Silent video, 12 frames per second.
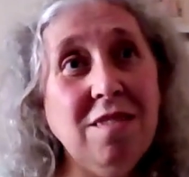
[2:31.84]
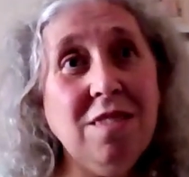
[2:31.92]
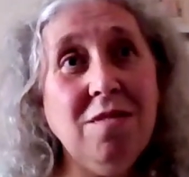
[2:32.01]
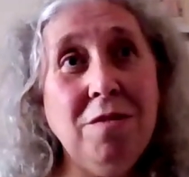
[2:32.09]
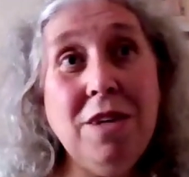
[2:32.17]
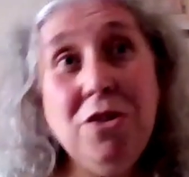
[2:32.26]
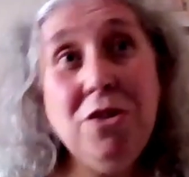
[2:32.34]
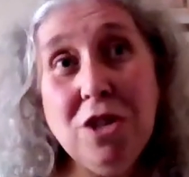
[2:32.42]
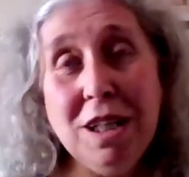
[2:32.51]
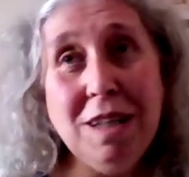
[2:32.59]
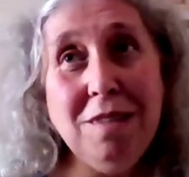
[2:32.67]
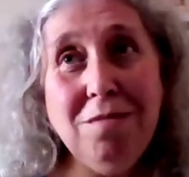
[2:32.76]

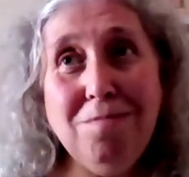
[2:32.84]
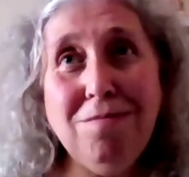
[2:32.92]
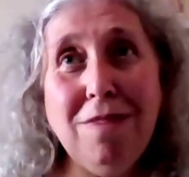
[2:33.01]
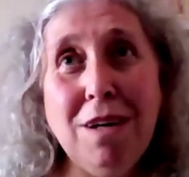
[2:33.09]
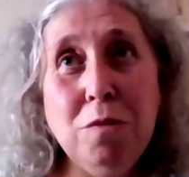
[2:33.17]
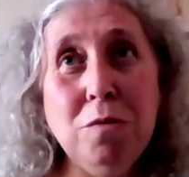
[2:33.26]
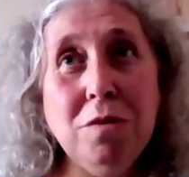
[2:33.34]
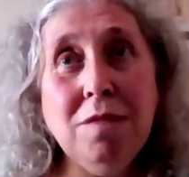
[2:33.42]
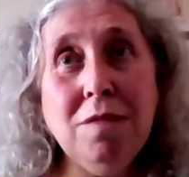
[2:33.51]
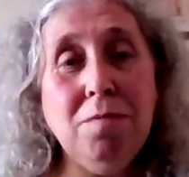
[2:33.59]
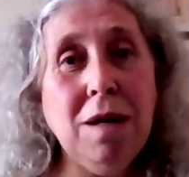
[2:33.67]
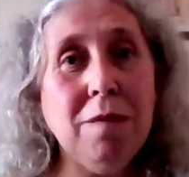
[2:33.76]
eventually I
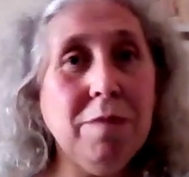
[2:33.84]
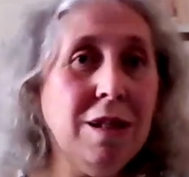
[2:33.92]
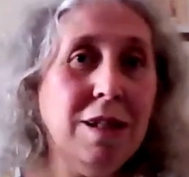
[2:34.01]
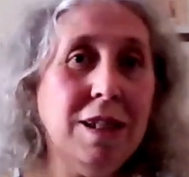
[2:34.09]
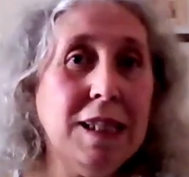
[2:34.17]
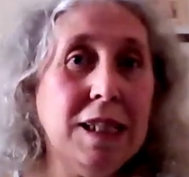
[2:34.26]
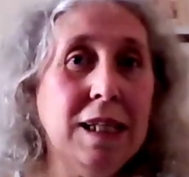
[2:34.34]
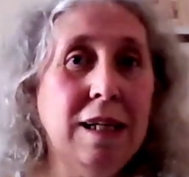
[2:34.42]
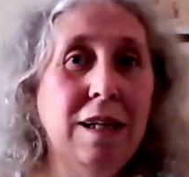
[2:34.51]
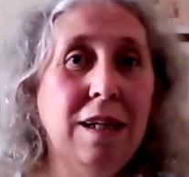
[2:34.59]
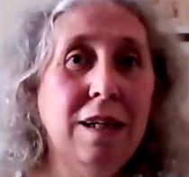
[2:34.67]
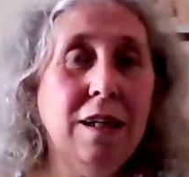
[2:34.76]
was baptized,
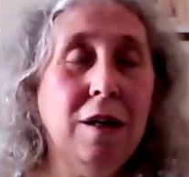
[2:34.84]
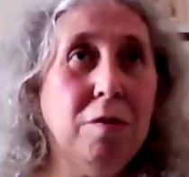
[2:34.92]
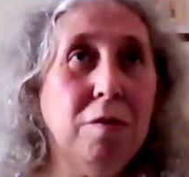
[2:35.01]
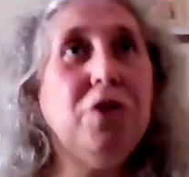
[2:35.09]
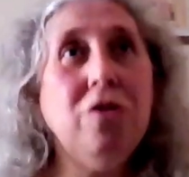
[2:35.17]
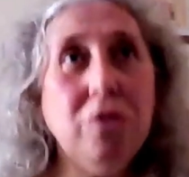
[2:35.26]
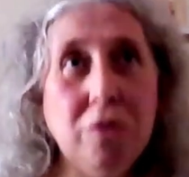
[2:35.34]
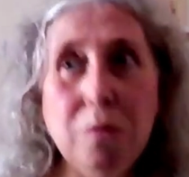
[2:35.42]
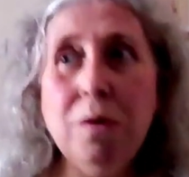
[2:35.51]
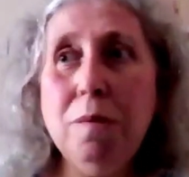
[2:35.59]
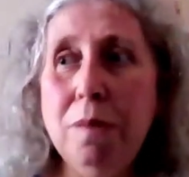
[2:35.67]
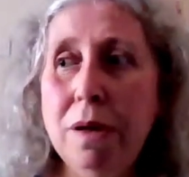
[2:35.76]
and my
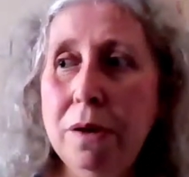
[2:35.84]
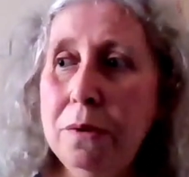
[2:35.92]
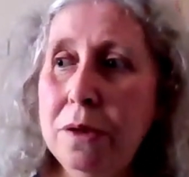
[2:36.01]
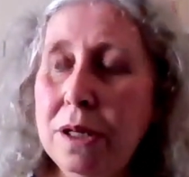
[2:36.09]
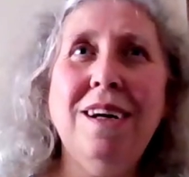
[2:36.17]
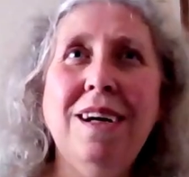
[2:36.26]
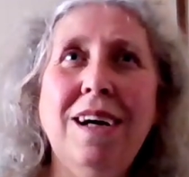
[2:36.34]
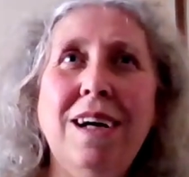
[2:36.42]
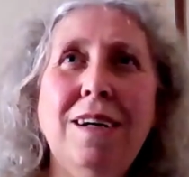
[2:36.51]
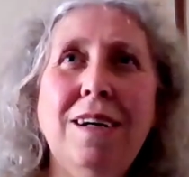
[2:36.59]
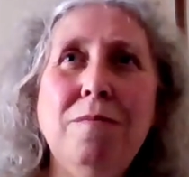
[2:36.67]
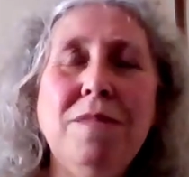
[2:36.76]
children were both
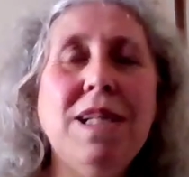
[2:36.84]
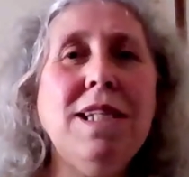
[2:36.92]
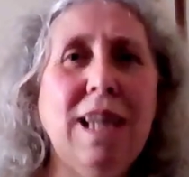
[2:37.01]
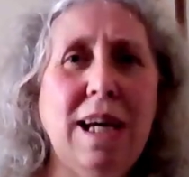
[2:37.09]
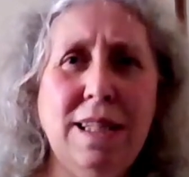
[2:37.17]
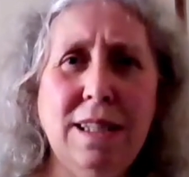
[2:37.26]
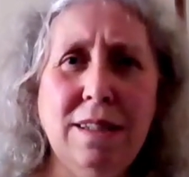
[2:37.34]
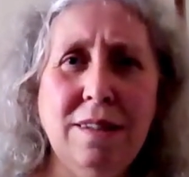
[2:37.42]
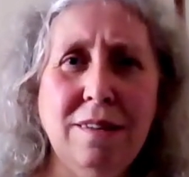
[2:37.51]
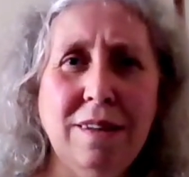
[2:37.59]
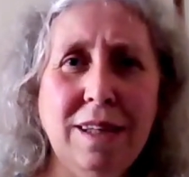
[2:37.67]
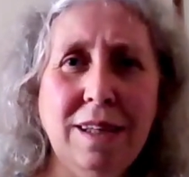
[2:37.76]
dedicated.
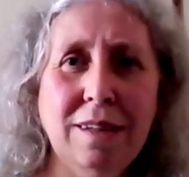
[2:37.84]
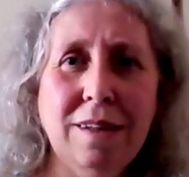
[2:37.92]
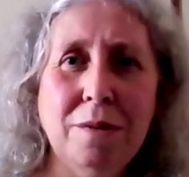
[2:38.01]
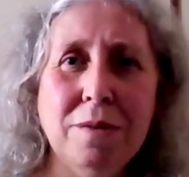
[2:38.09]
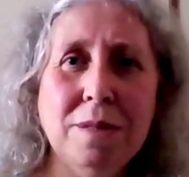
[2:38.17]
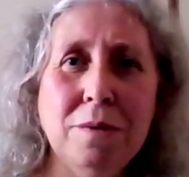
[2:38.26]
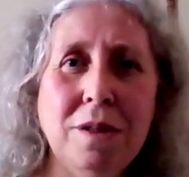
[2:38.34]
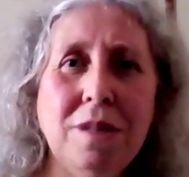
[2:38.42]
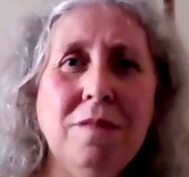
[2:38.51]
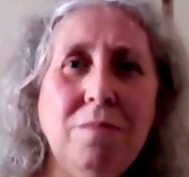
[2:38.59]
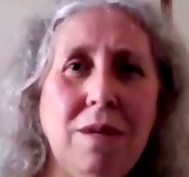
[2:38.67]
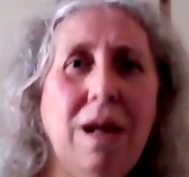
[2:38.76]
I think that was the
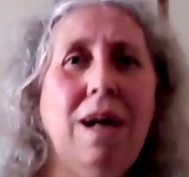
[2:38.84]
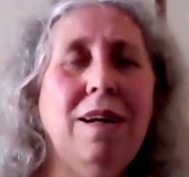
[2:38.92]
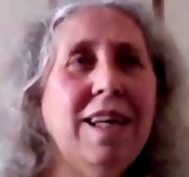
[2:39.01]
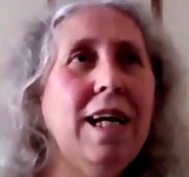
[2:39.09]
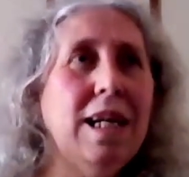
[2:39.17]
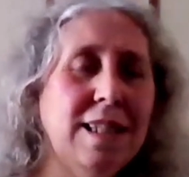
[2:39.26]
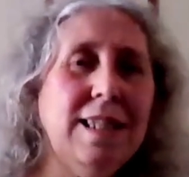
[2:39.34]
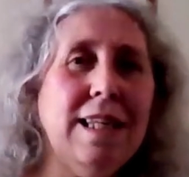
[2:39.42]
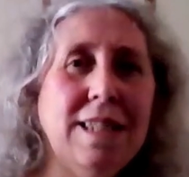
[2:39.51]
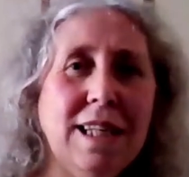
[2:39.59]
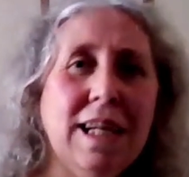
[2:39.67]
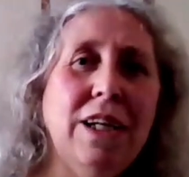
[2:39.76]
word. Yeah, they had a
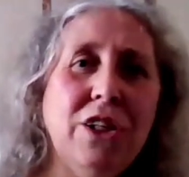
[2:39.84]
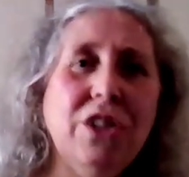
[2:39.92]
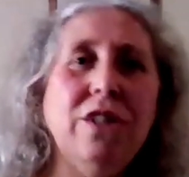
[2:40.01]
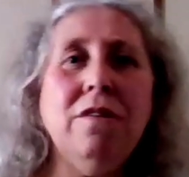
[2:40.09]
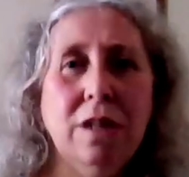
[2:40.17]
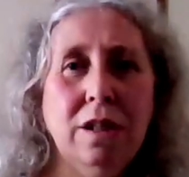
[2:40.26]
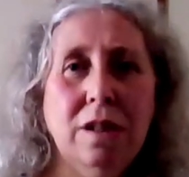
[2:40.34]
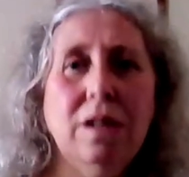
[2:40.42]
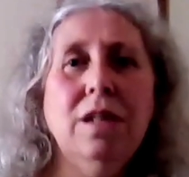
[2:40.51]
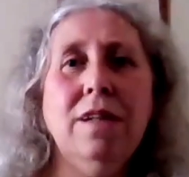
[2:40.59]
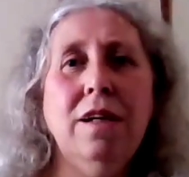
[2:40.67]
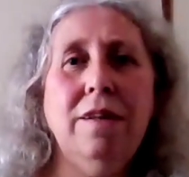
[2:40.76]
dedication
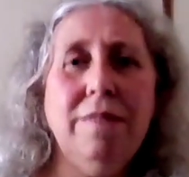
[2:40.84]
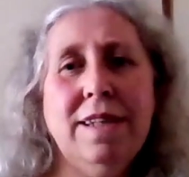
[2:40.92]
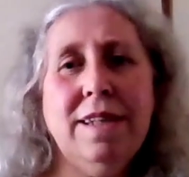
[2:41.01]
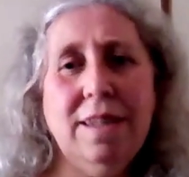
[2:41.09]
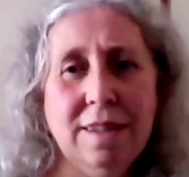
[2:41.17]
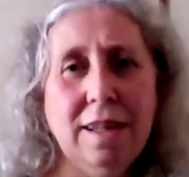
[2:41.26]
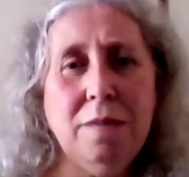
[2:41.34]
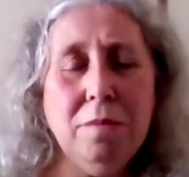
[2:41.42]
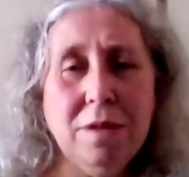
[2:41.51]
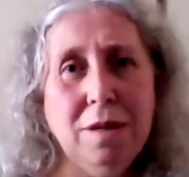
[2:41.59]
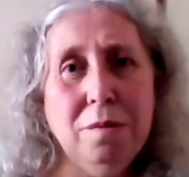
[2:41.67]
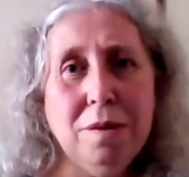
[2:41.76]
service at the same
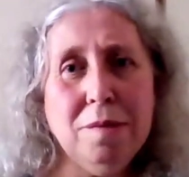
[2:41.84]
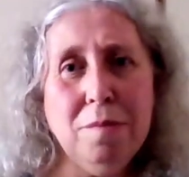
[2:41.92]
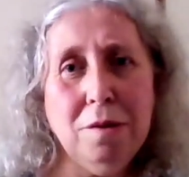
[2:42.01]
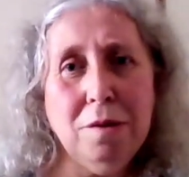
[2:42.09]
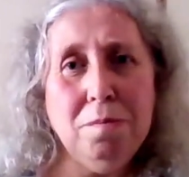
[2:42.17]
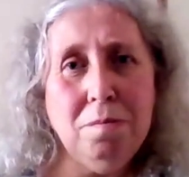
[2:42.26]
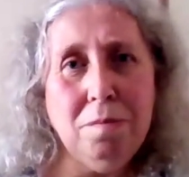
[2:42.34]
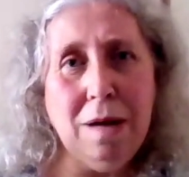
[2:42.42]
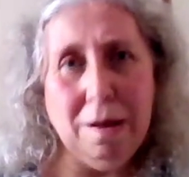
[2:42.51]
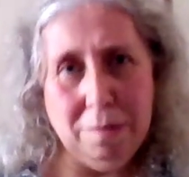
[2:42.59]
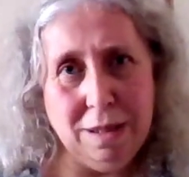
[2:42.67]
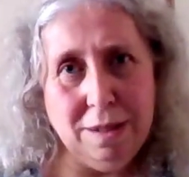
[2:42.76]
time as my
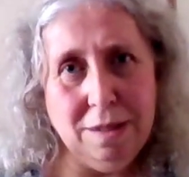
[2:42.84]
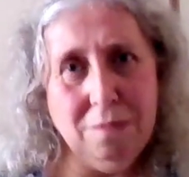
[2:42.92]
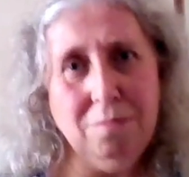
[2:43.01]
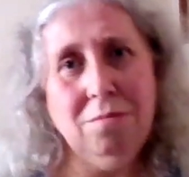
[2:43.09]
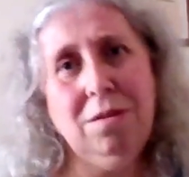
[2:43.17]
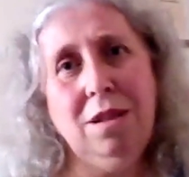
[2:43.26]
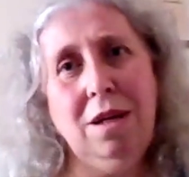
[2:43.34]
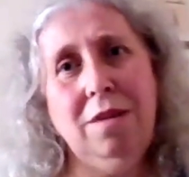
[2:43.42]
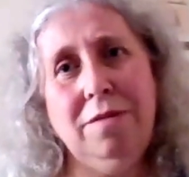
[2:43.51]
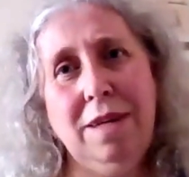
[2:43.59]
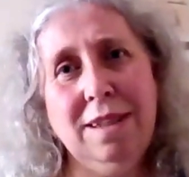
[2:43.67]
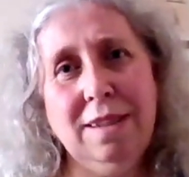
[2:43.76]
baptism
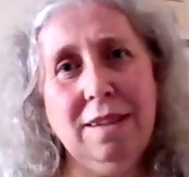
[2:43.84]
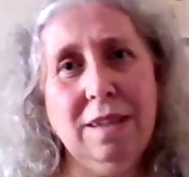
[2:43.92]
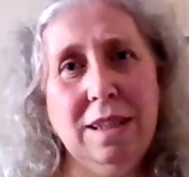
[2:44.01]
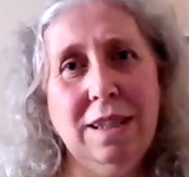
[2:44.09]
service.